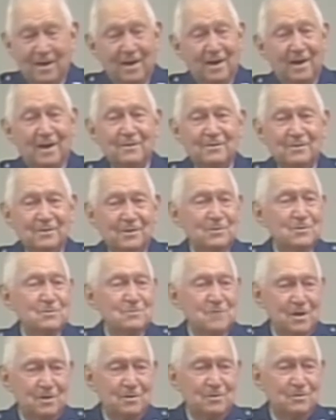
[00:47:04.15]
and it was
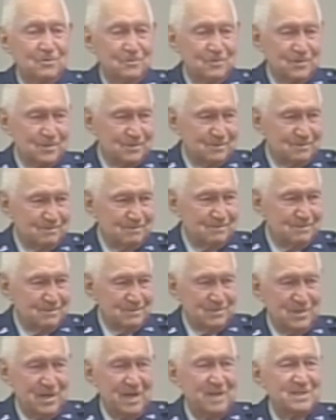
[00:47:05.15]
old Knowles,
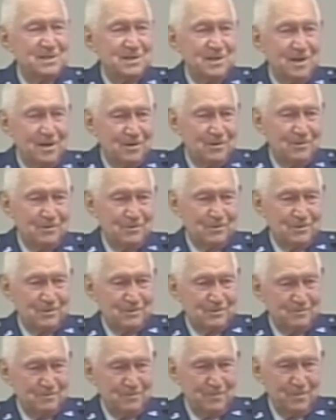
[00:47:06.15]
Jesse Knowles.
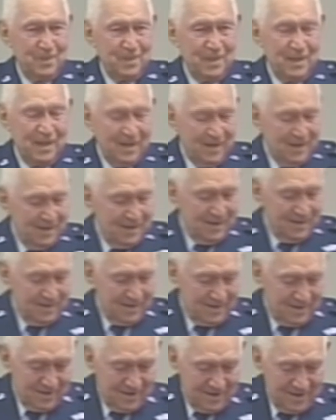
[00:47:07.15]

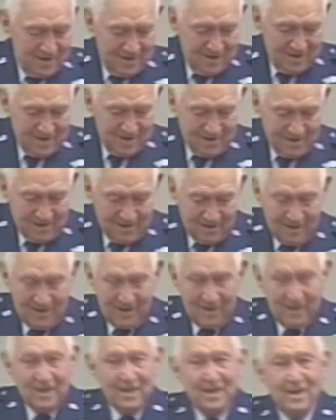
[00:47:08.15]
And uh,
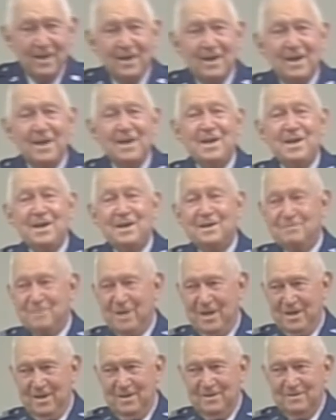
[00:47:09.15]
he hit
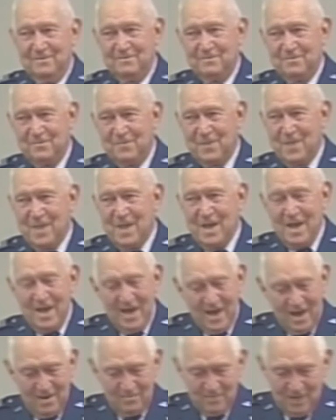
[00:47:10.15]
me.
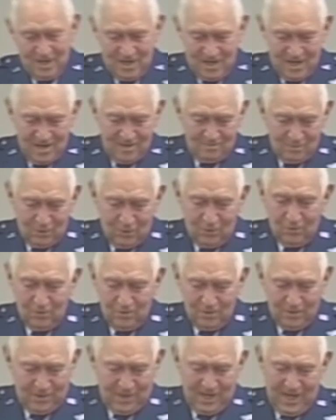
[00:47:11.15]
I mean, that
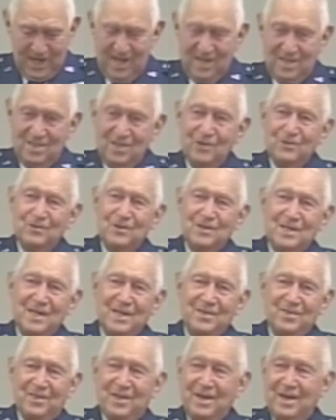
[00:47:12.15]
board, he loaded
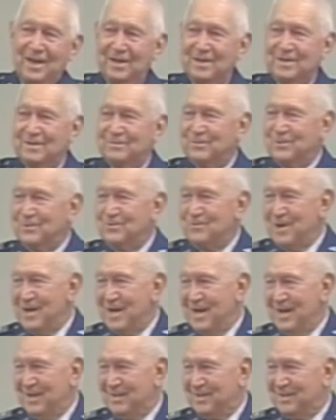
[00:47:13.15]
that thing up with
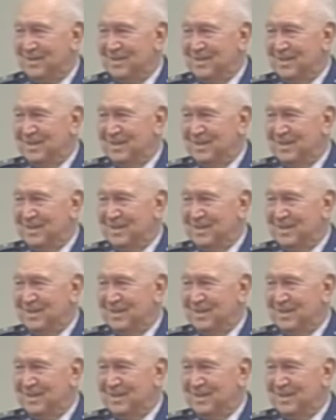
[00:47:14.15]
rice.